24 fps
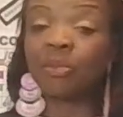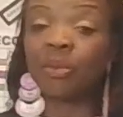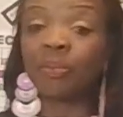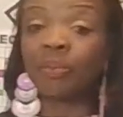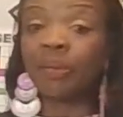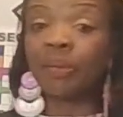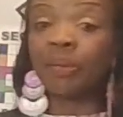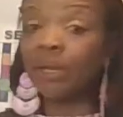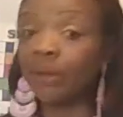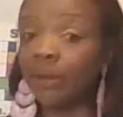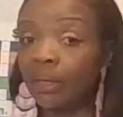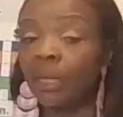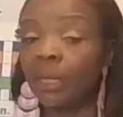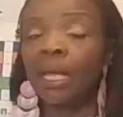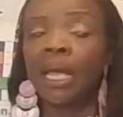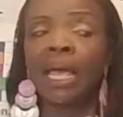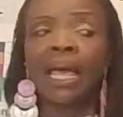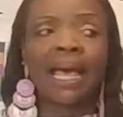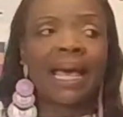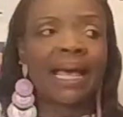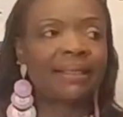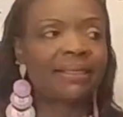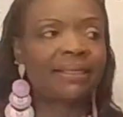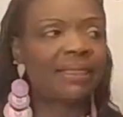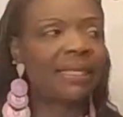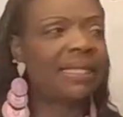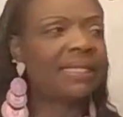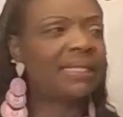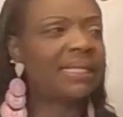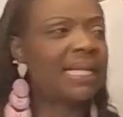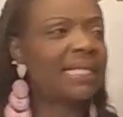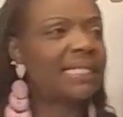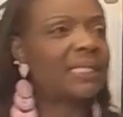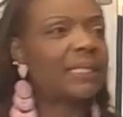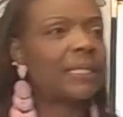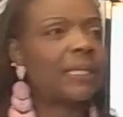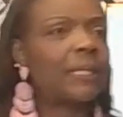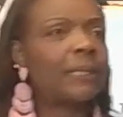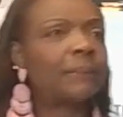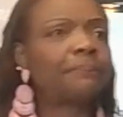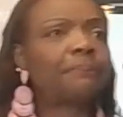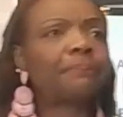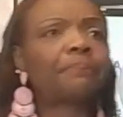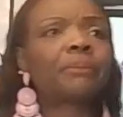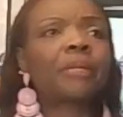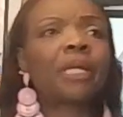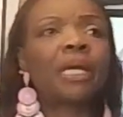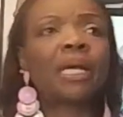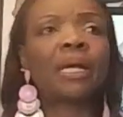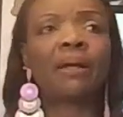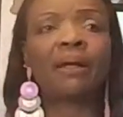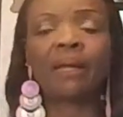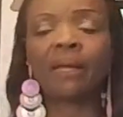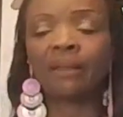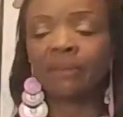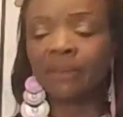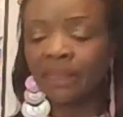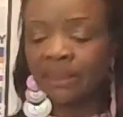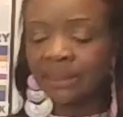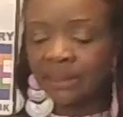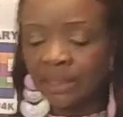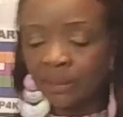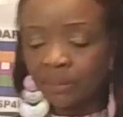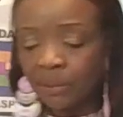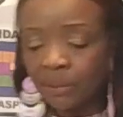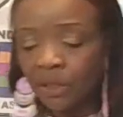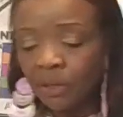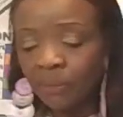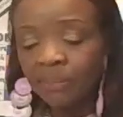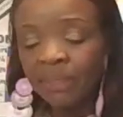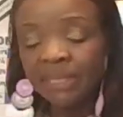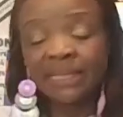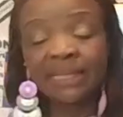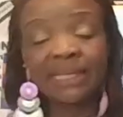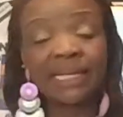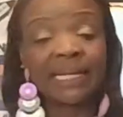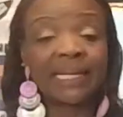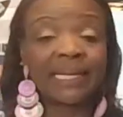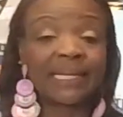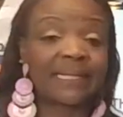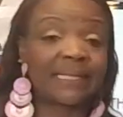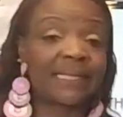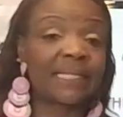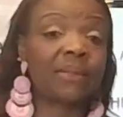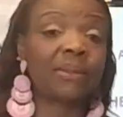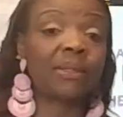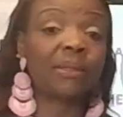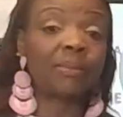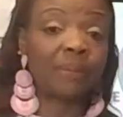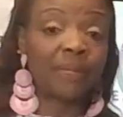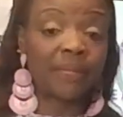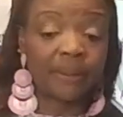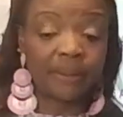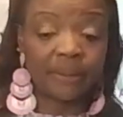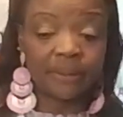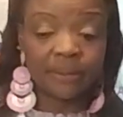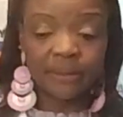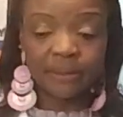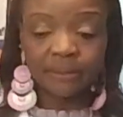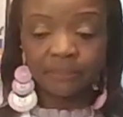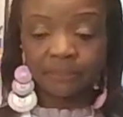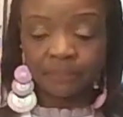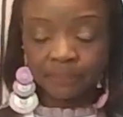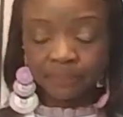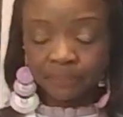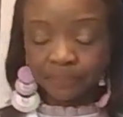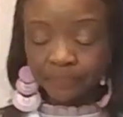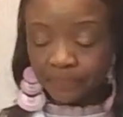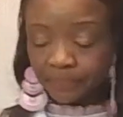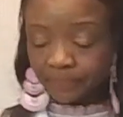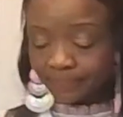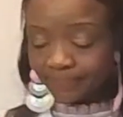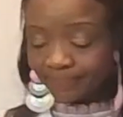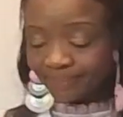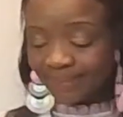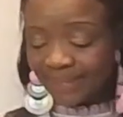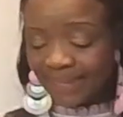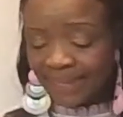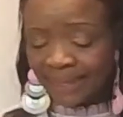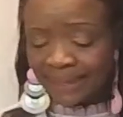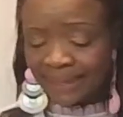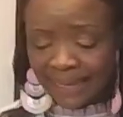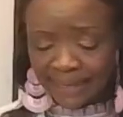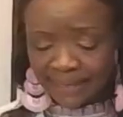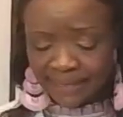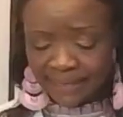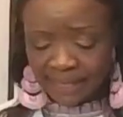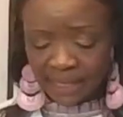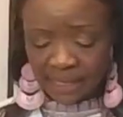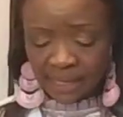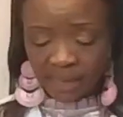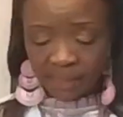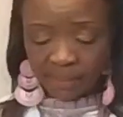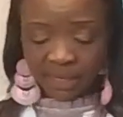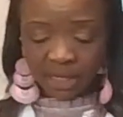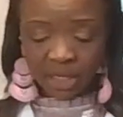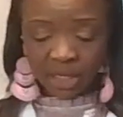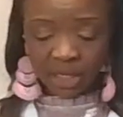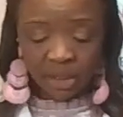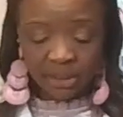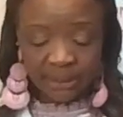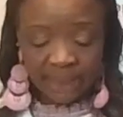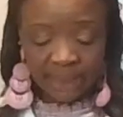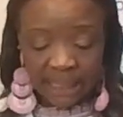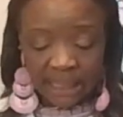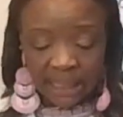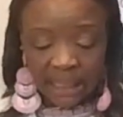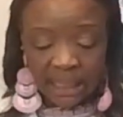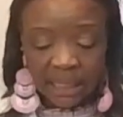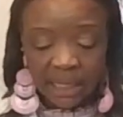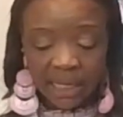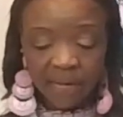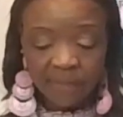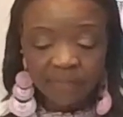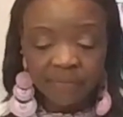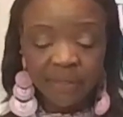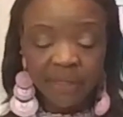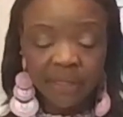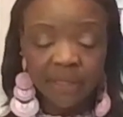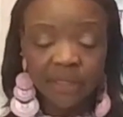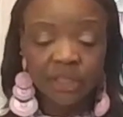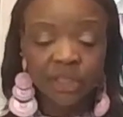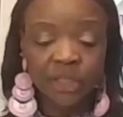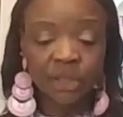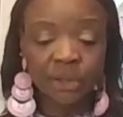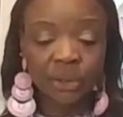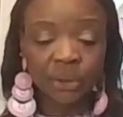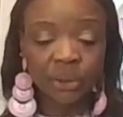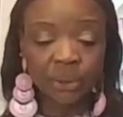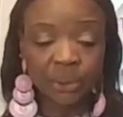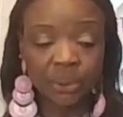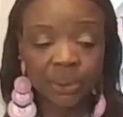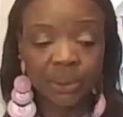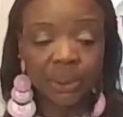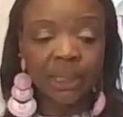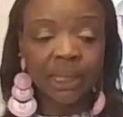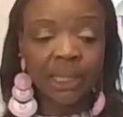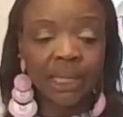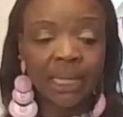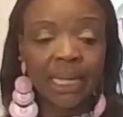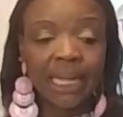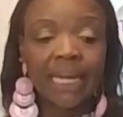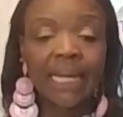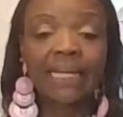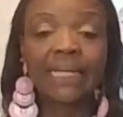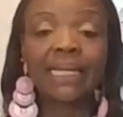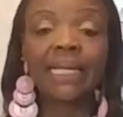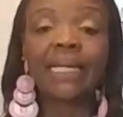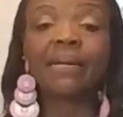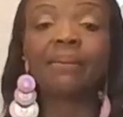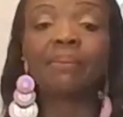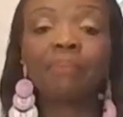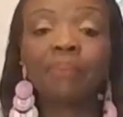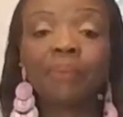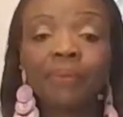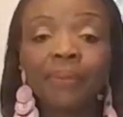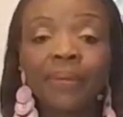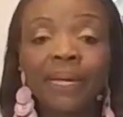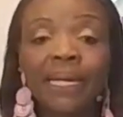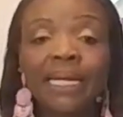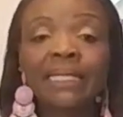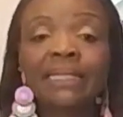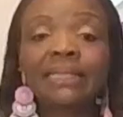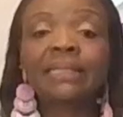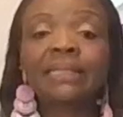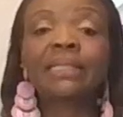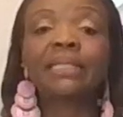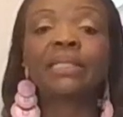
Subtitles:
preparing. I think that's a typical mistake I see with parents. They think that because they love their children and they embrace